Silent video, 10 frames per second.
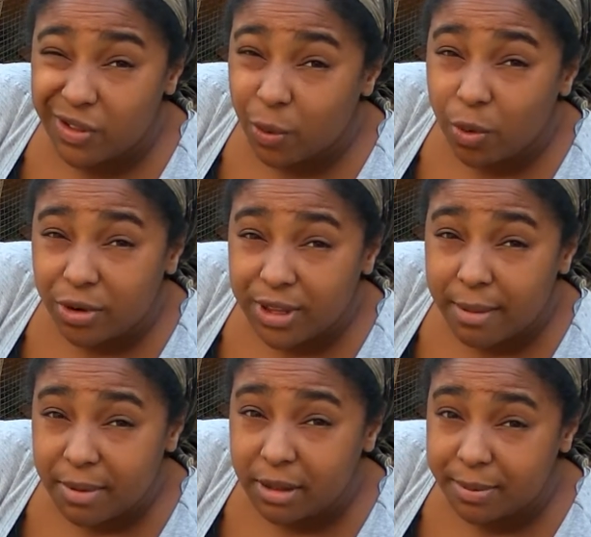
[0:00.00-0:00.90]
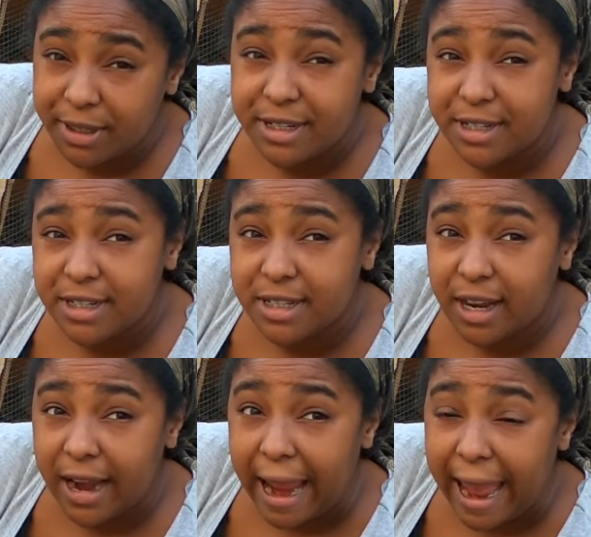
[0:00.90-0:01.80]
there weren't that many places
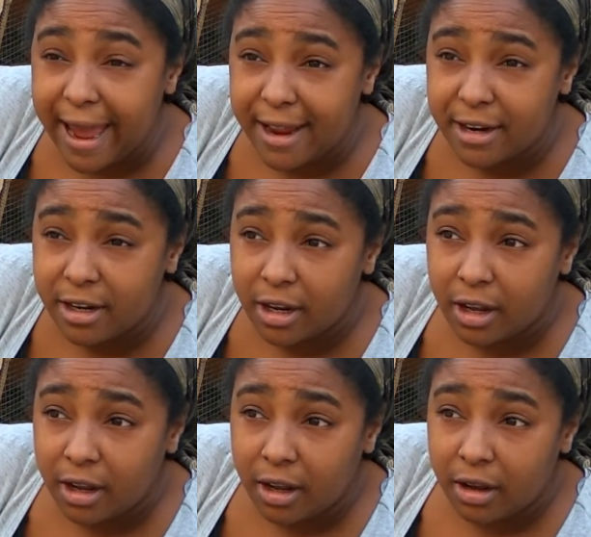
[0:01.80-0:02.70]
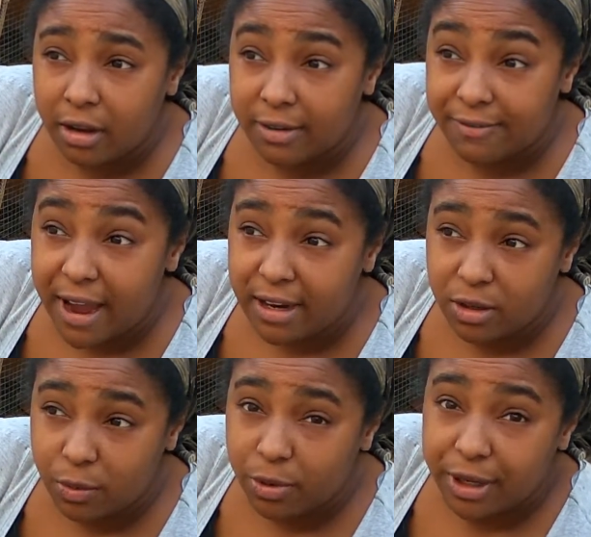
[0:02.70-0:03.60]
that had, in fact,
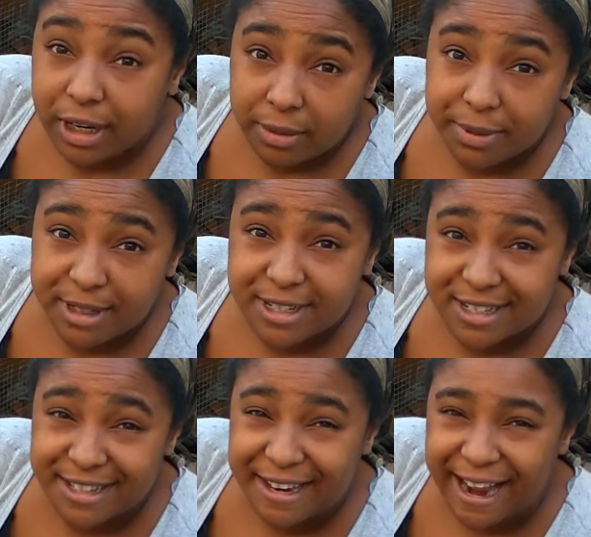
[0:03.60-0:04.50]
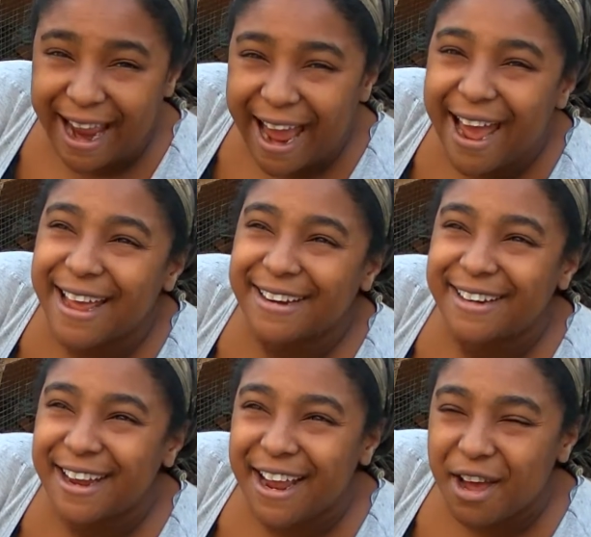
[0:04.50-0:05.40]
there weren't any places that had
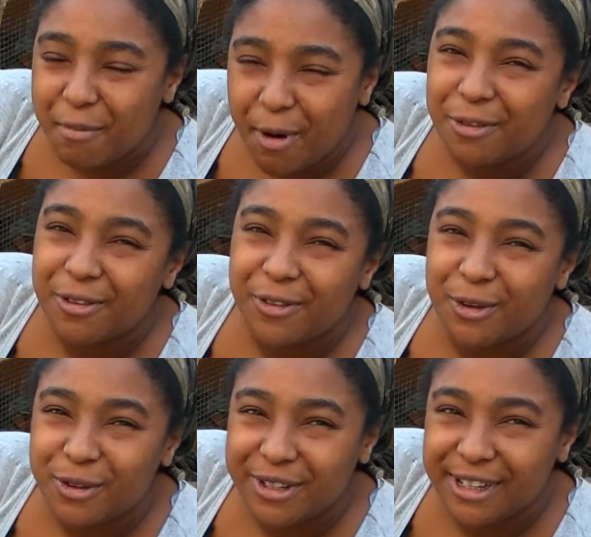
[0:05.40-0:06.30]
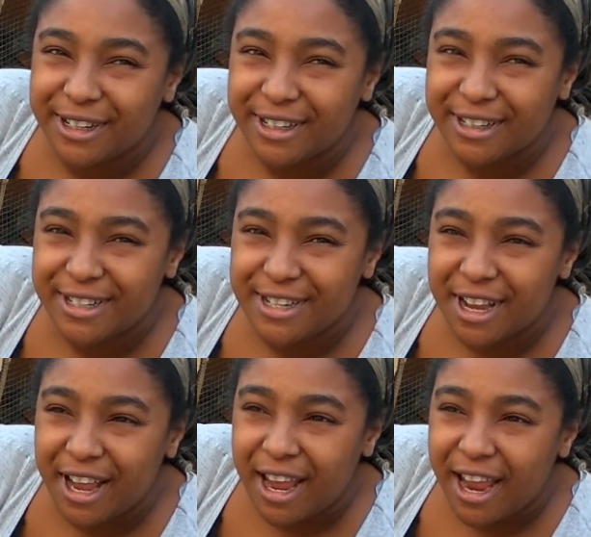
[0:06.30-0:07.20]
both of those things.
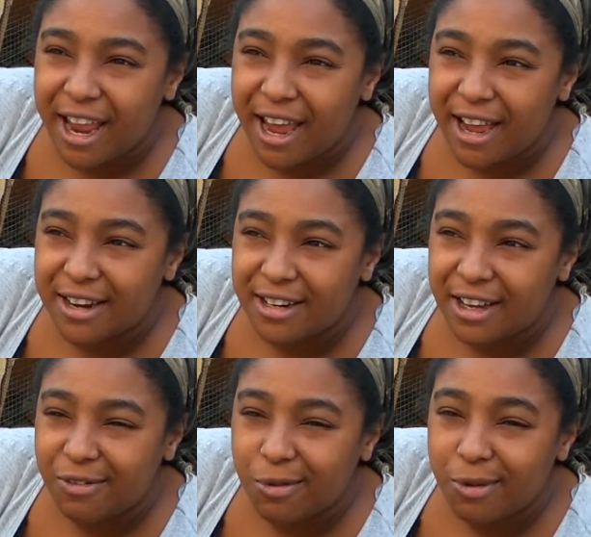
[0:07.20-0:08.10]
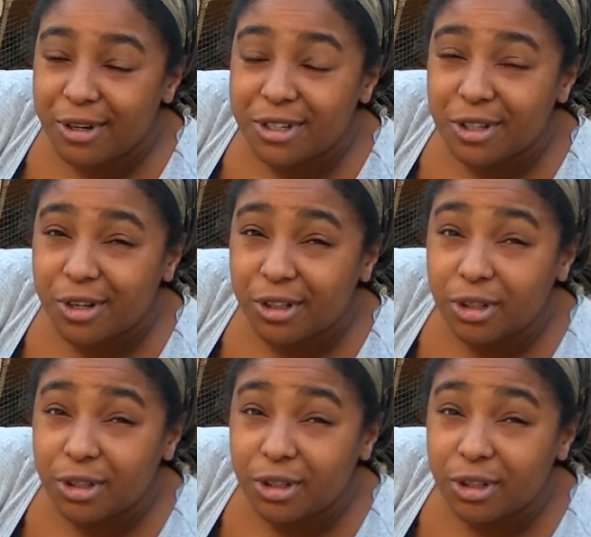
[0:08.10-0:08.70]
And if we wanted to look